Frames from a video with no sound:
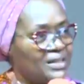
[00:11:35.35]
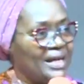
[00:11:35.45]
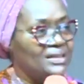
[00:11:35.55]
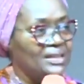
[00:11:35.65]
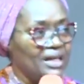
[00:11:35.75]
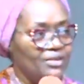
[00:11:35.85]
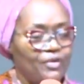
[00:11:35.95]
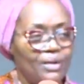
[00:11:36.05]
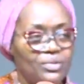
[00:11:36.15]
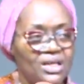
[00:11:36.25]
Father,
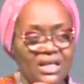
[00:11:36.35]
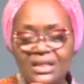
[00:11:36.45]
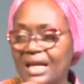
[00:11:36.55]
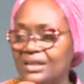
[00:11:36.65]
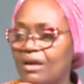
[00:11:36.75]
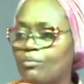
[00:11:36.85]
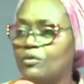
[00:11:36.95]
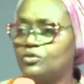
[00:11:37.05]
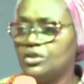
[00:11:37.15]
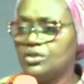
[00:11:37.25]
deliver me in the
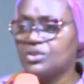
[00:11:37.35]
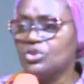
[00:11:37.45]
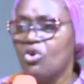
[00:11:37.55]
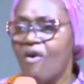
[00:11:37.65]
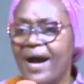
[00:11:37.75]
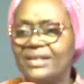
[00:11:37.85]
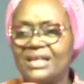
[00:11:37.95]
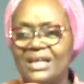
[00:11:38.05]
name of Jesus.